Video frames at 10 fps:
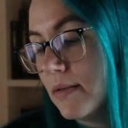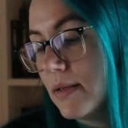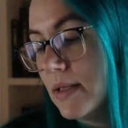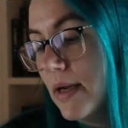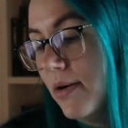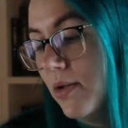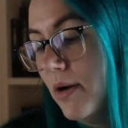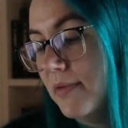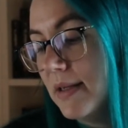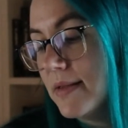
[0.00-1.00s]
the tale
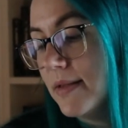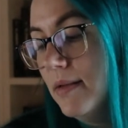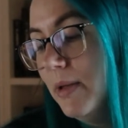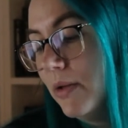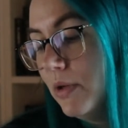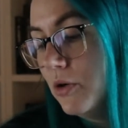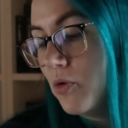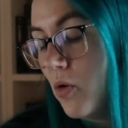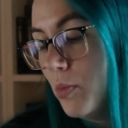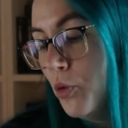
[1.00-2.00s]
of a seemingly
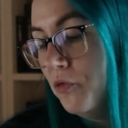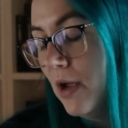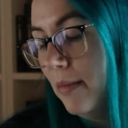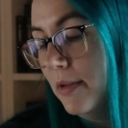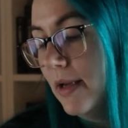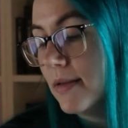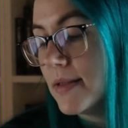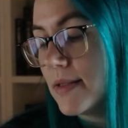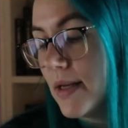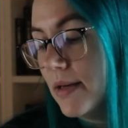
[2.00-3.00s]
normal family
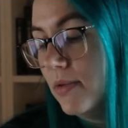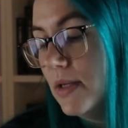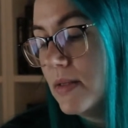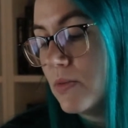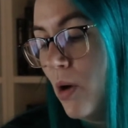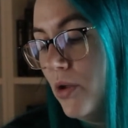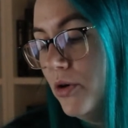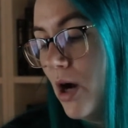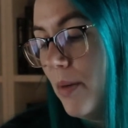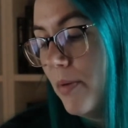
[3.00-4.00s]
suddenly
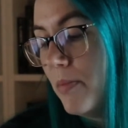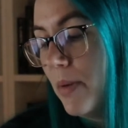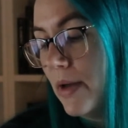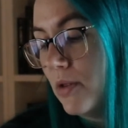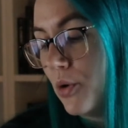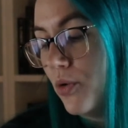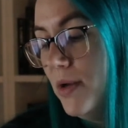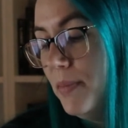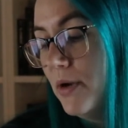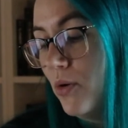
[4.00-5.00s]
swallowed up by the
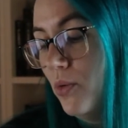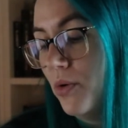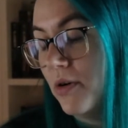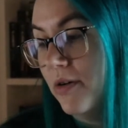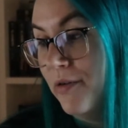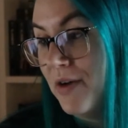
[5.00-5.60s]
creeping horror of